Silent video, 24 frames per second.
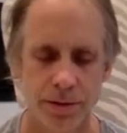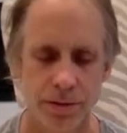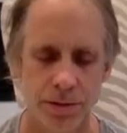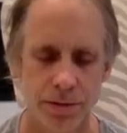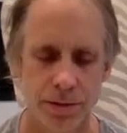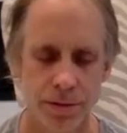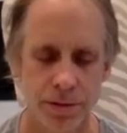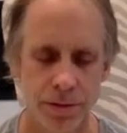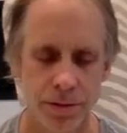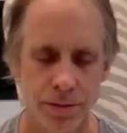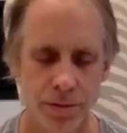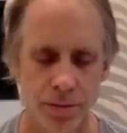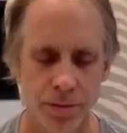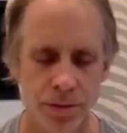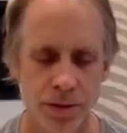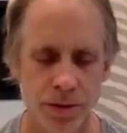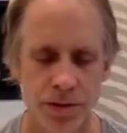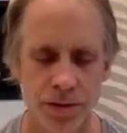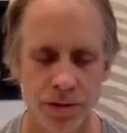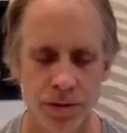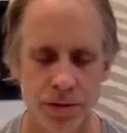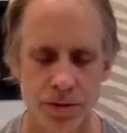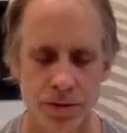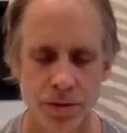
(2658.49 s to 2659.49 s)
Don't
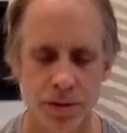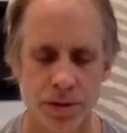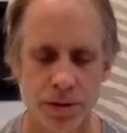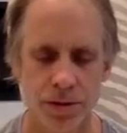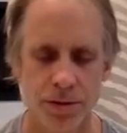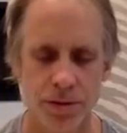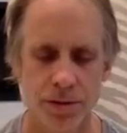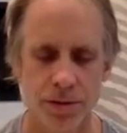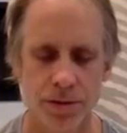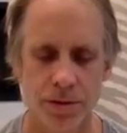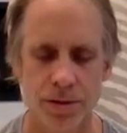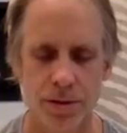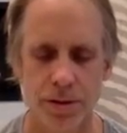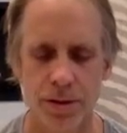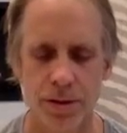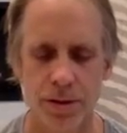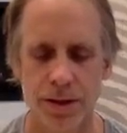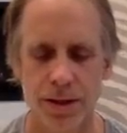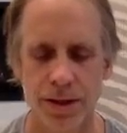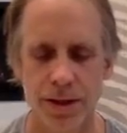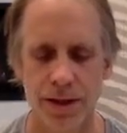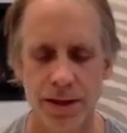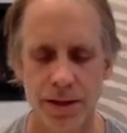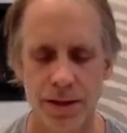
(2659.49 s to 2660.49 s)
reach towards the
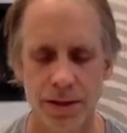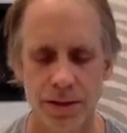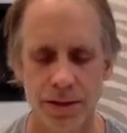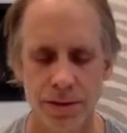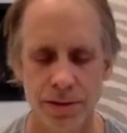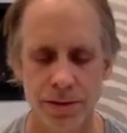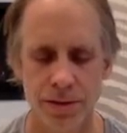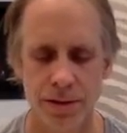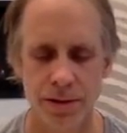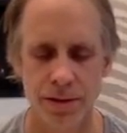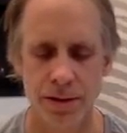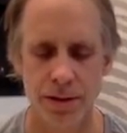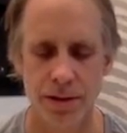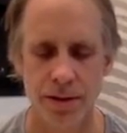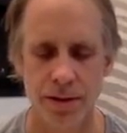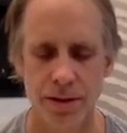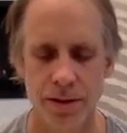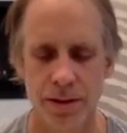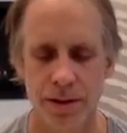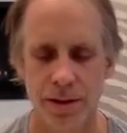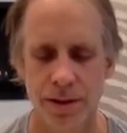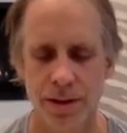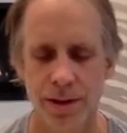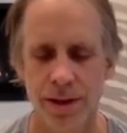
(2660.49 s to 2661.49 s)
light or to the
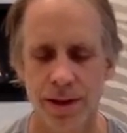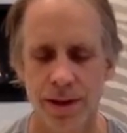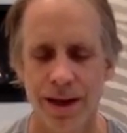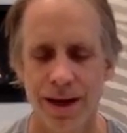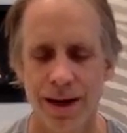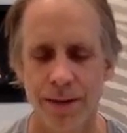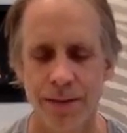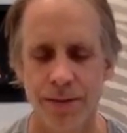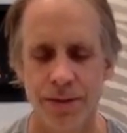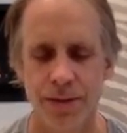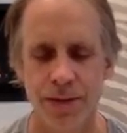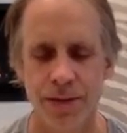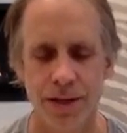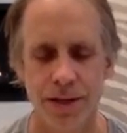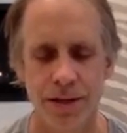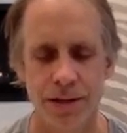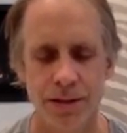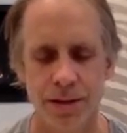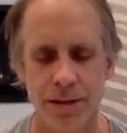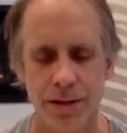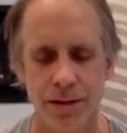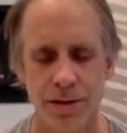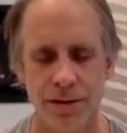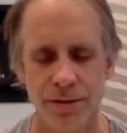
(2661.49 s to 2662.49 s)
objects
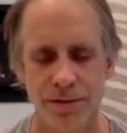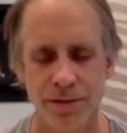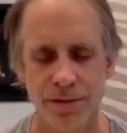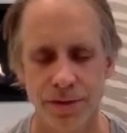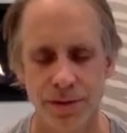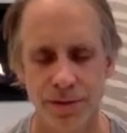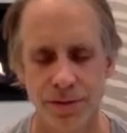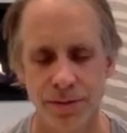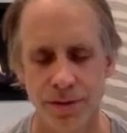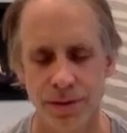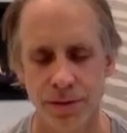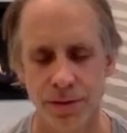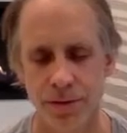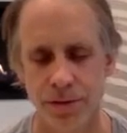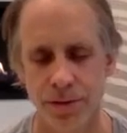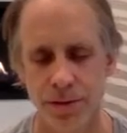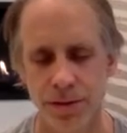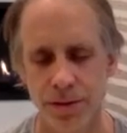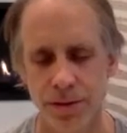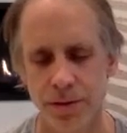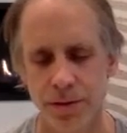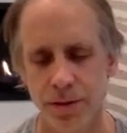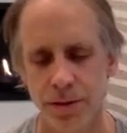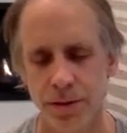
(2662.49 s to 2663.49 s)
that are in front of you.
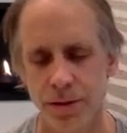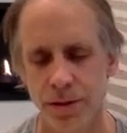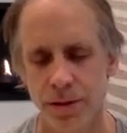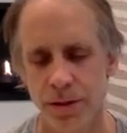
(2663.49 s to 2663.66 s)
Just